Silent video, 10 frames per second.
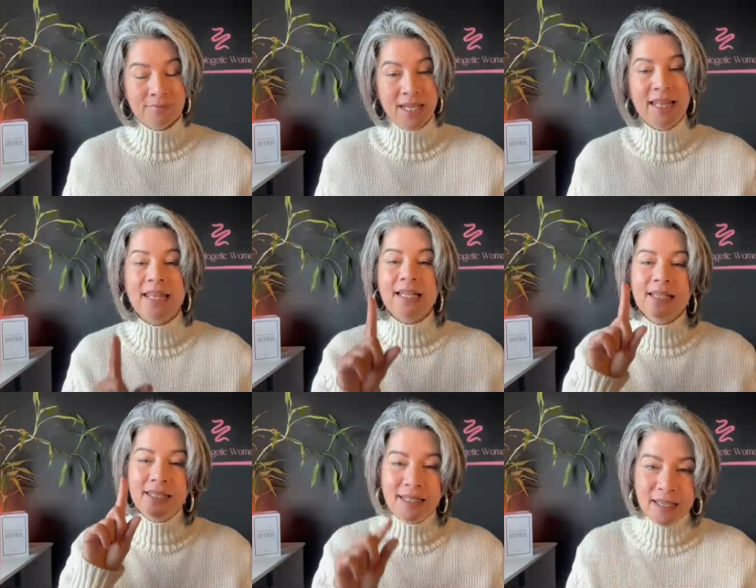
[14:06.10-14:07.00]
And then
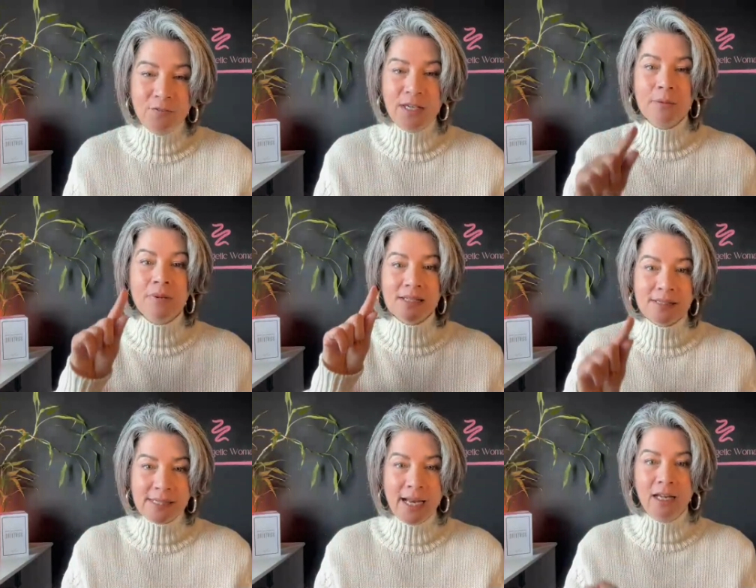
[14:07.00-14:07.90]
giving
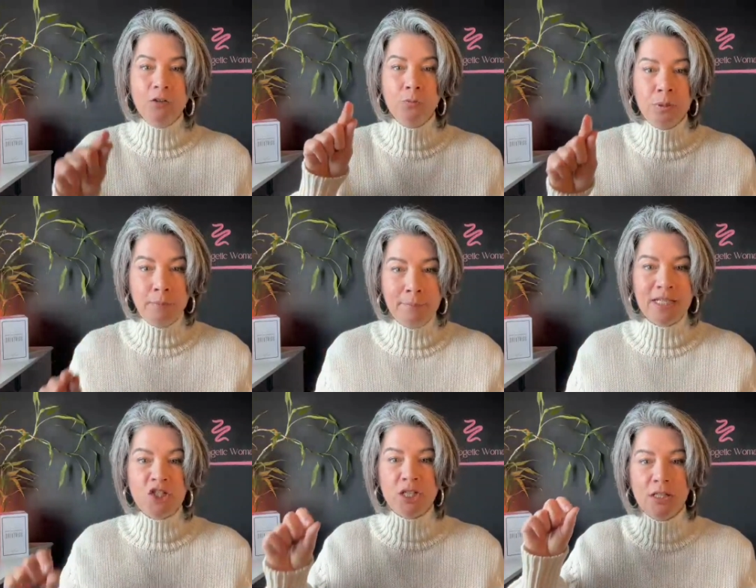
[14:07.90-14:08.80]
myself
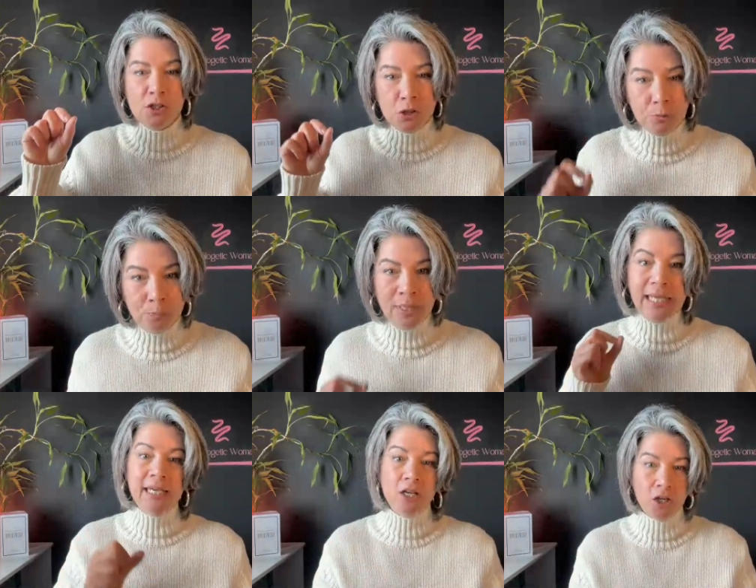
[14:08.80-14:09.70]
permission to
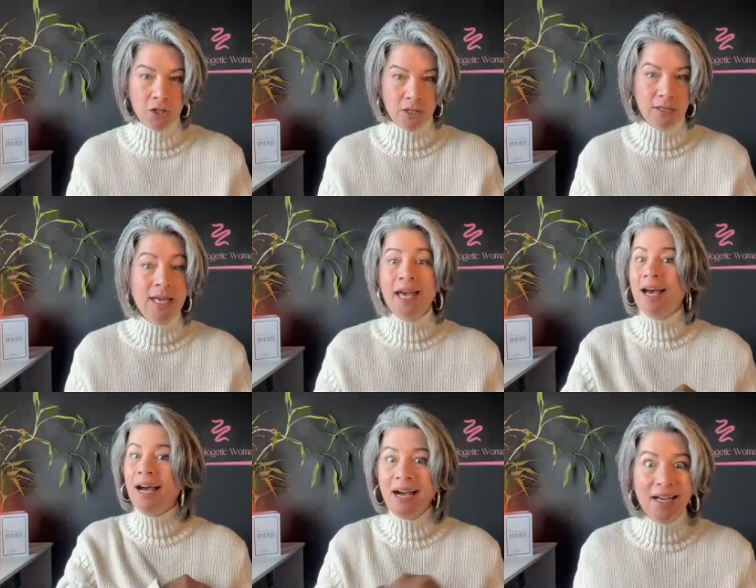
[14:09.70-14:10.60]
be her
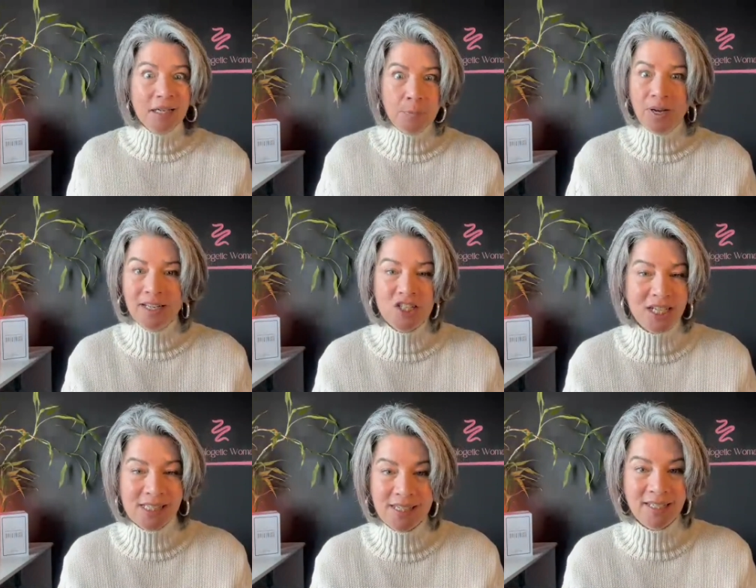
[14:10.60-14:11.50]

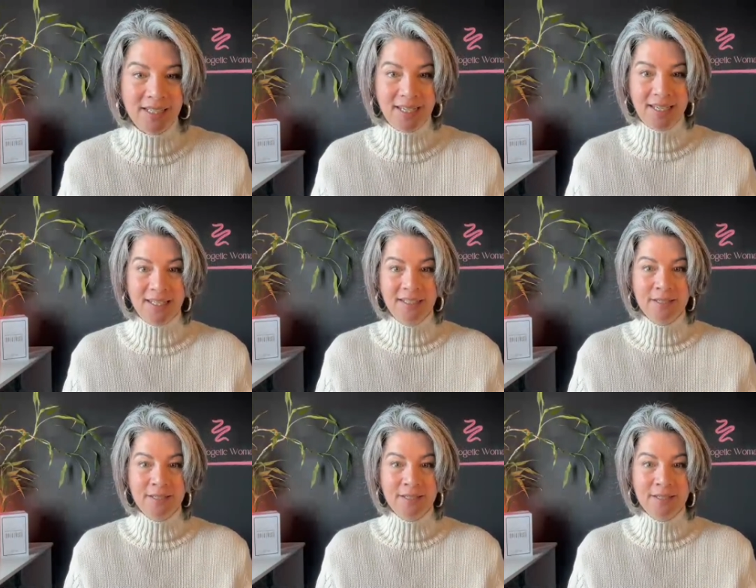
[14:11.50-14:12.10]
unapologetically,